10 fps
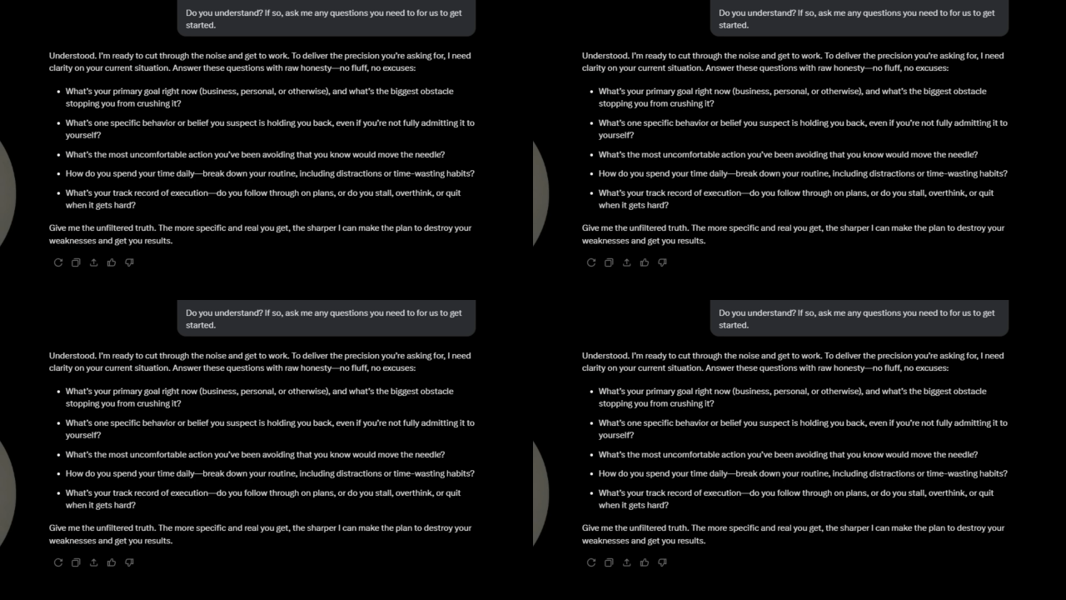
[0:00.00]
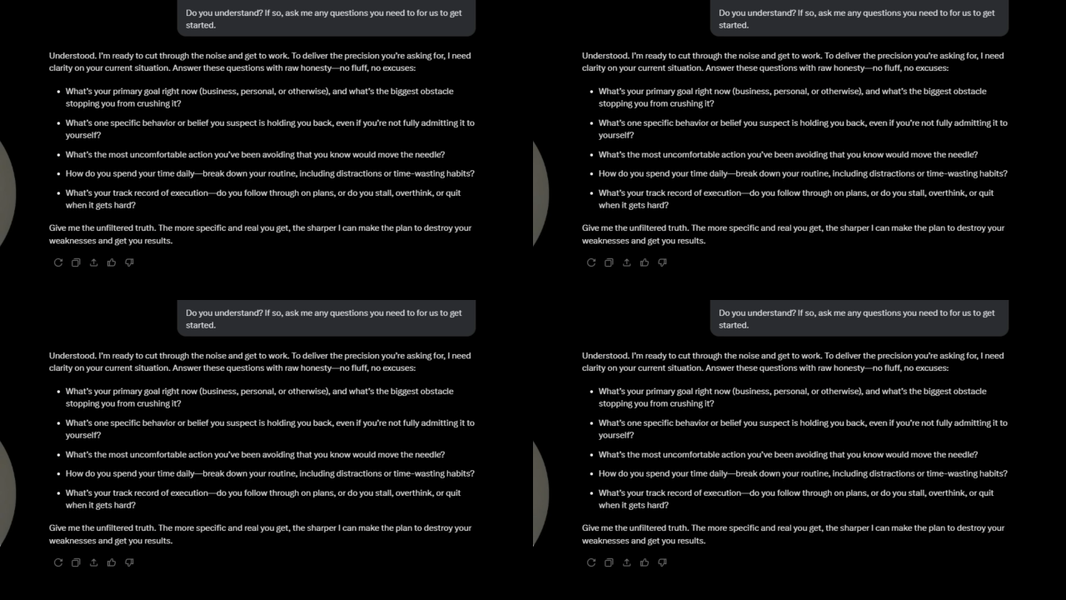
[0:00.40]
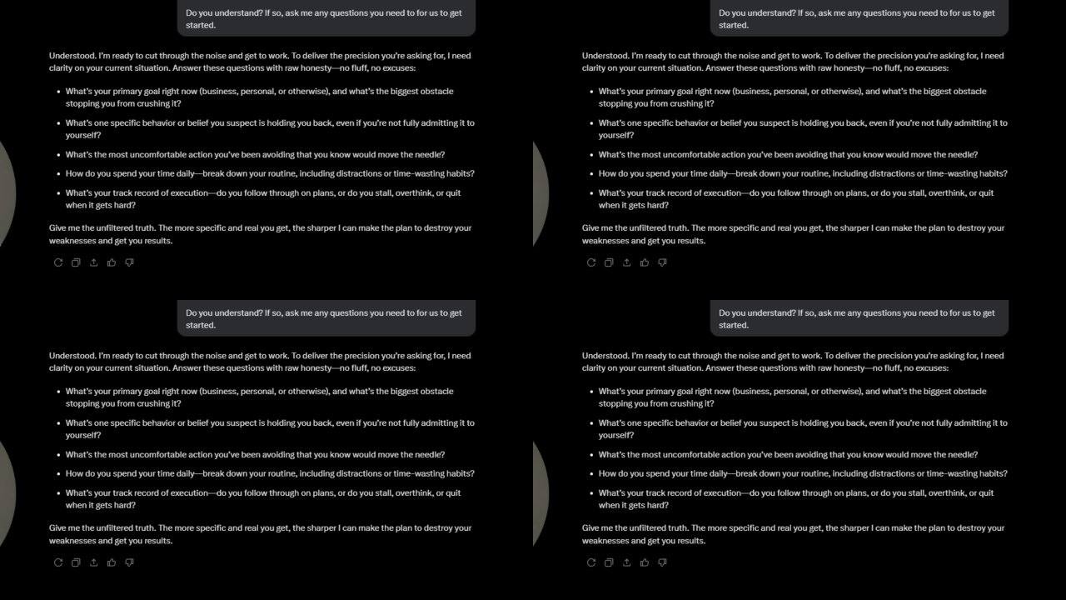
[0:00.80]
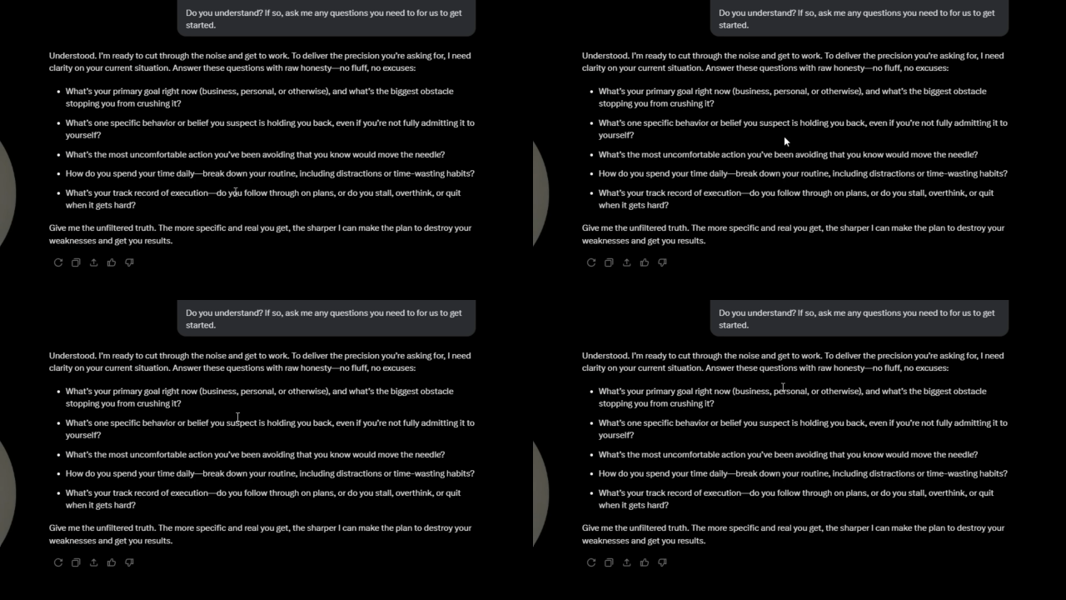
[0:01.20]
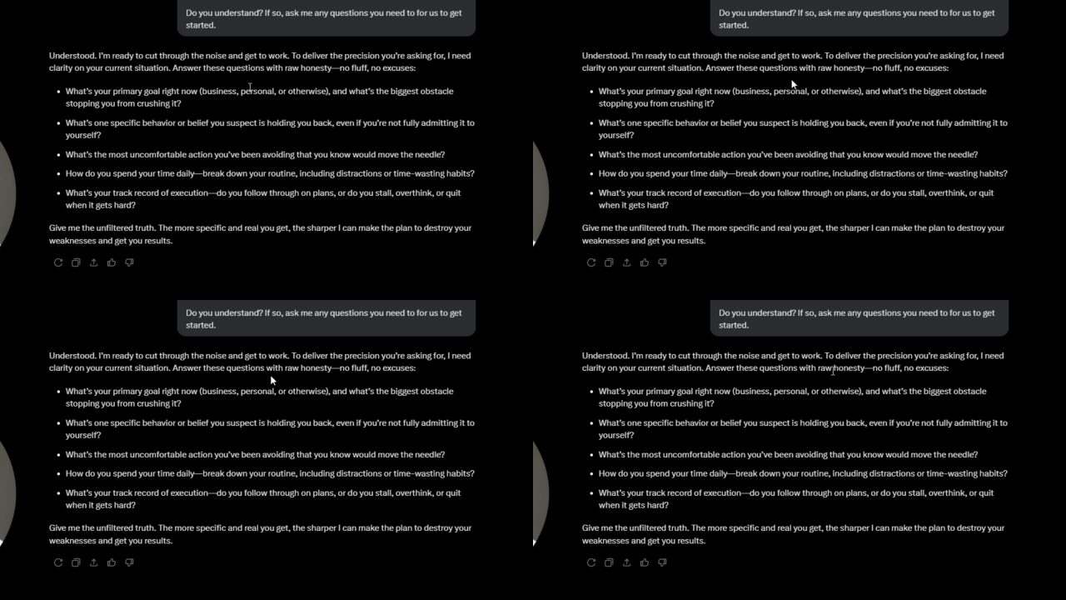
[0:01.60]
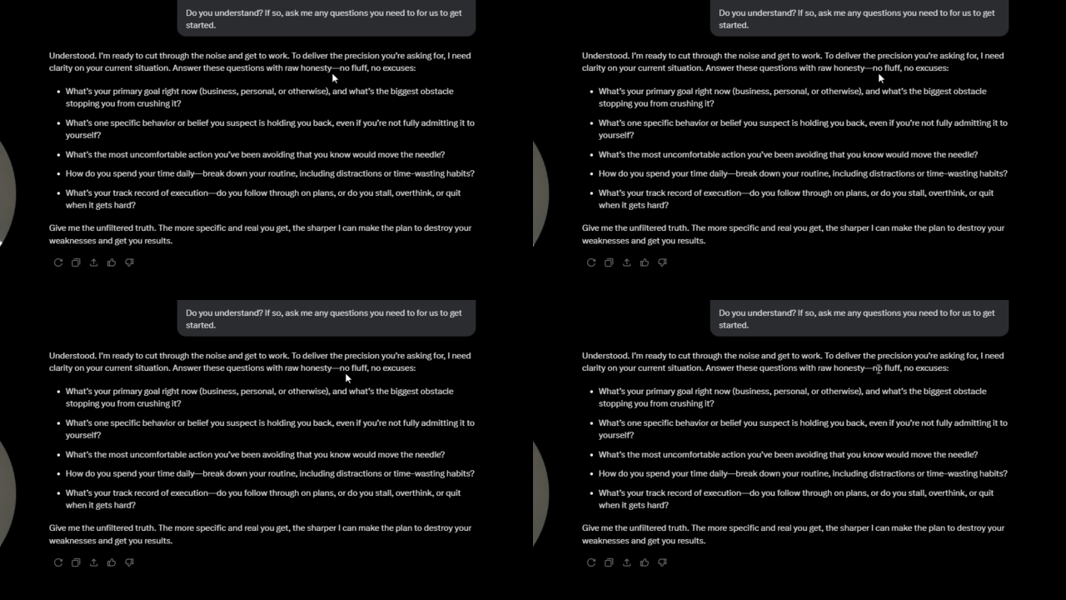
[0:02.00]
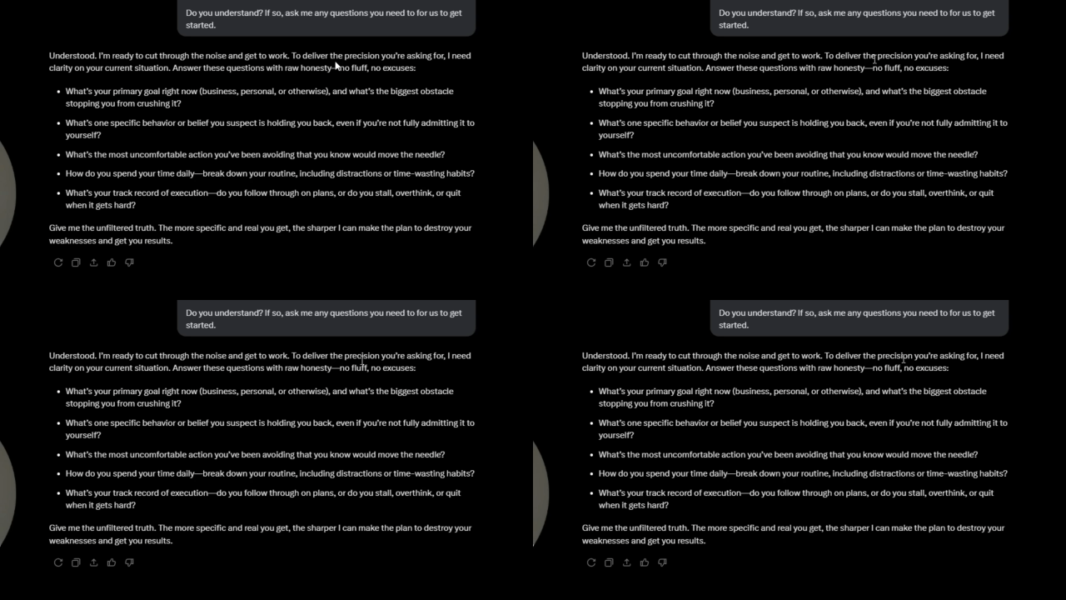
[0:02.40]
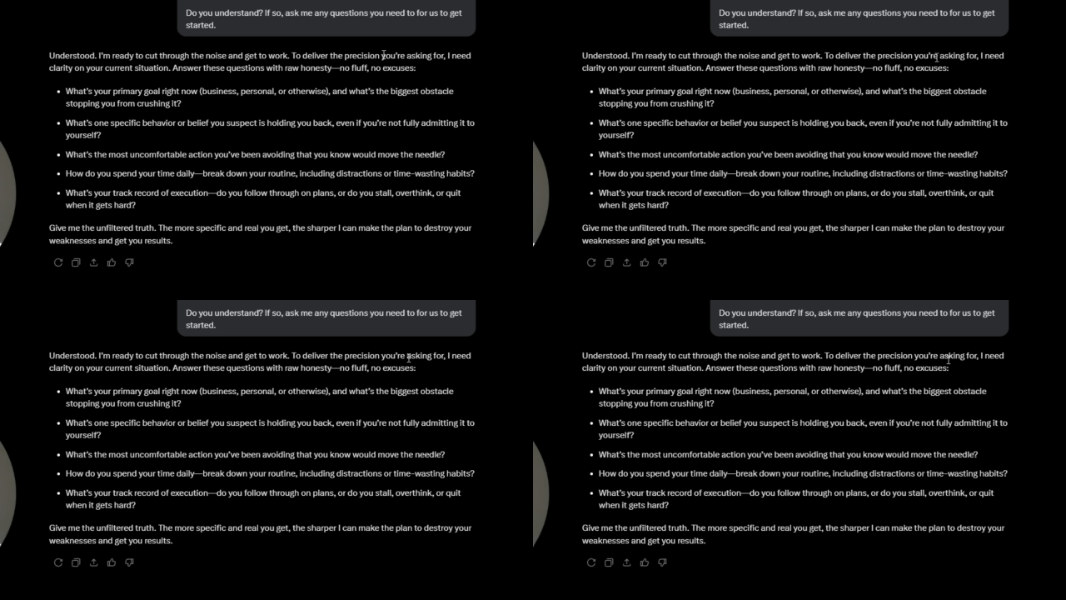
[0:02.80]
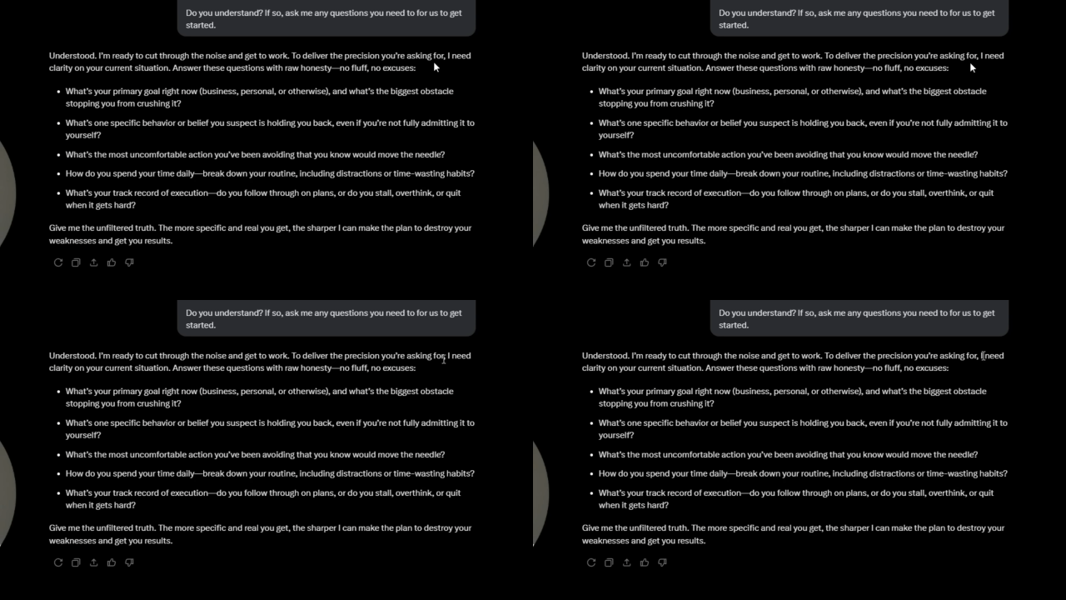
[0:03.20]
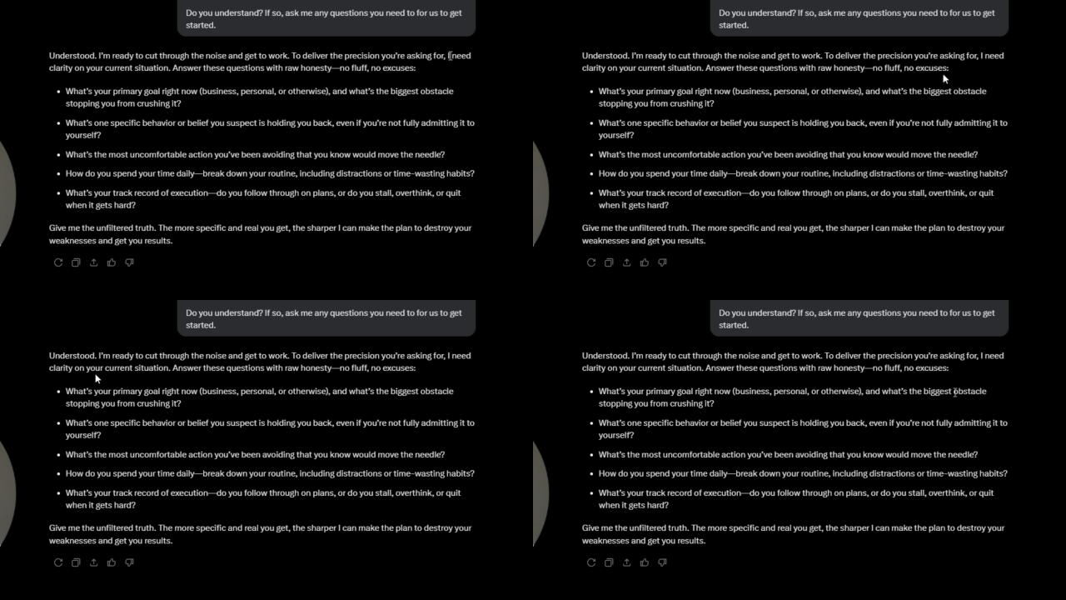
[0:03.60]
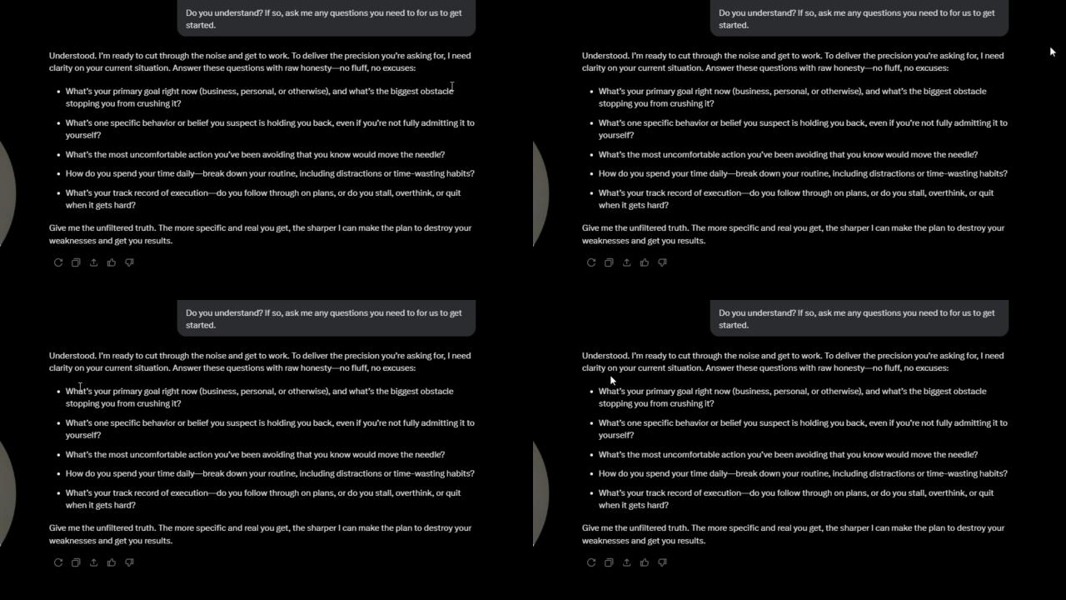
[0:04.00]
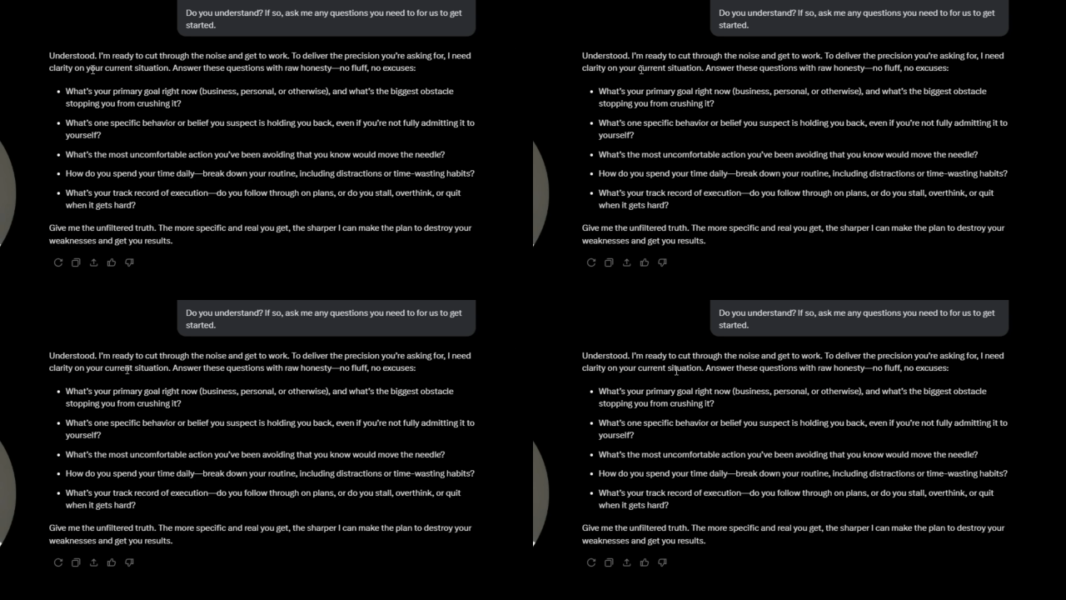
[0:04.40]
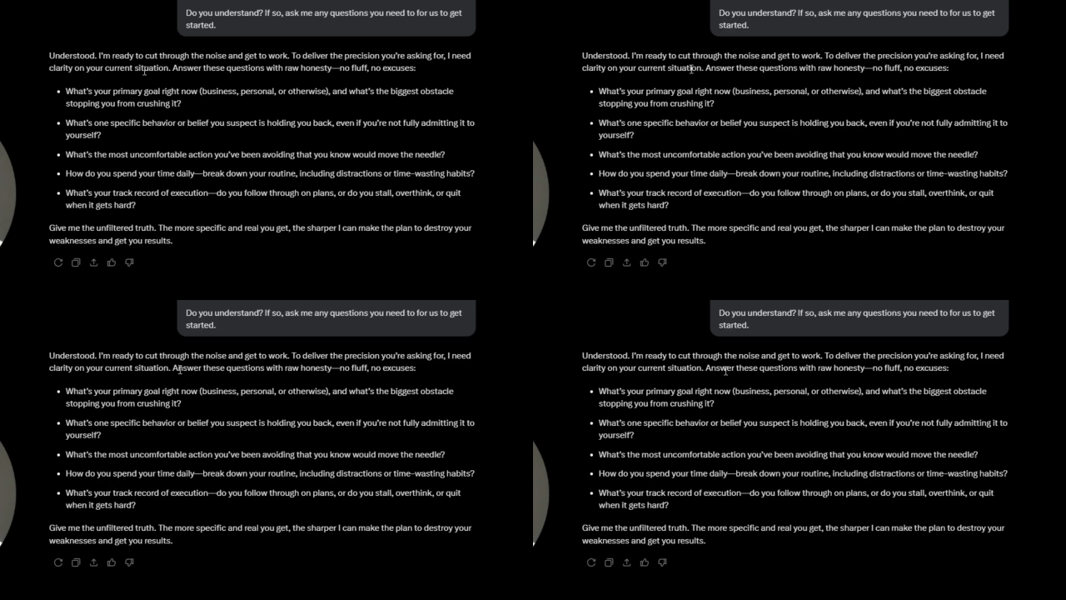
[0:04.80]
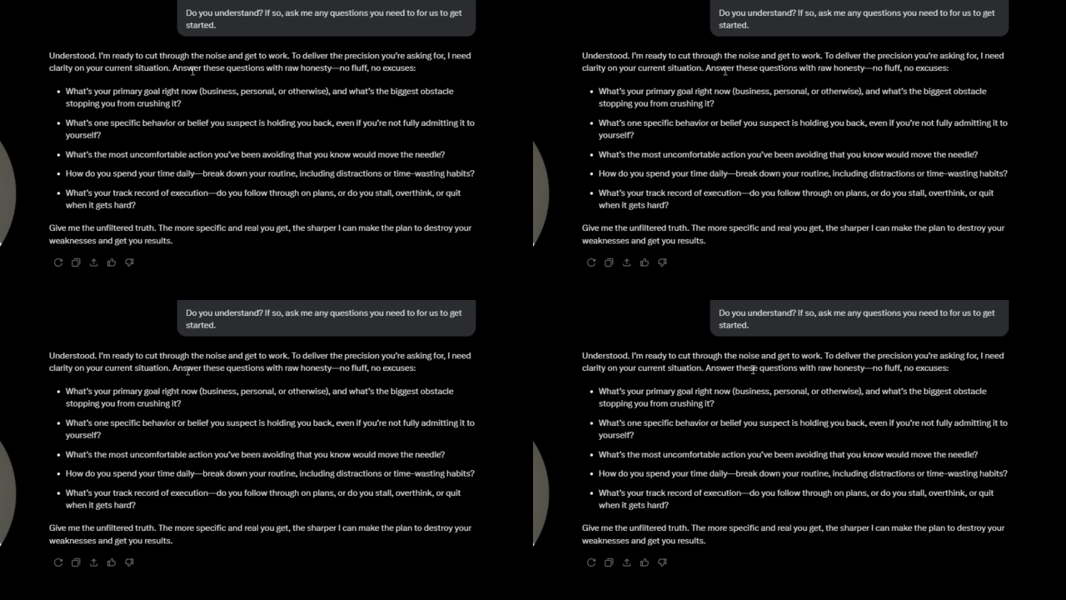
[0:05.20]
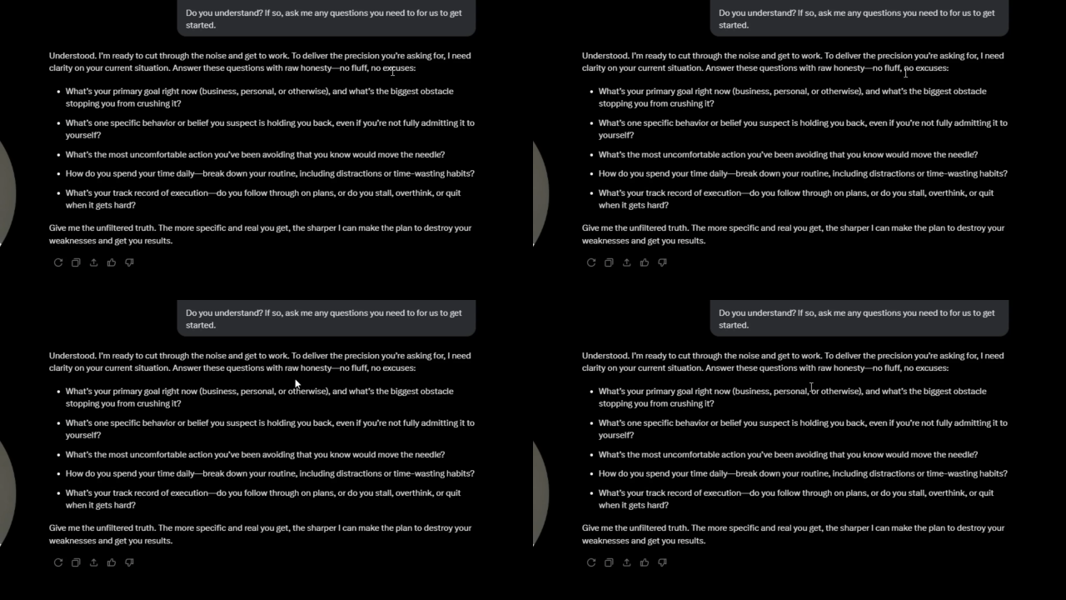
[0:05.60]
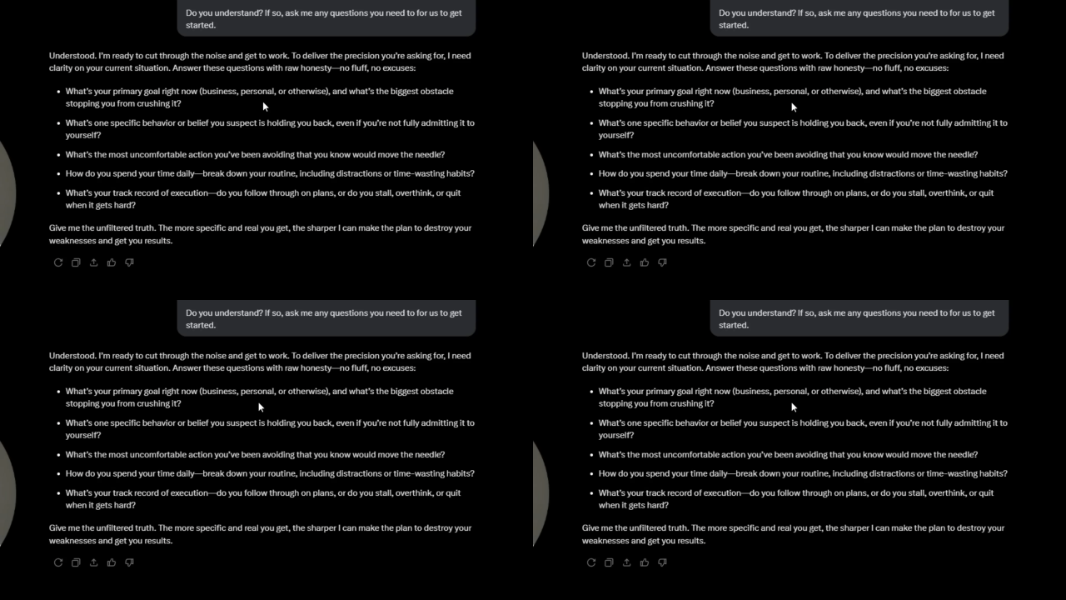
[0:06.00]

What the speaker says: (no speaker visible)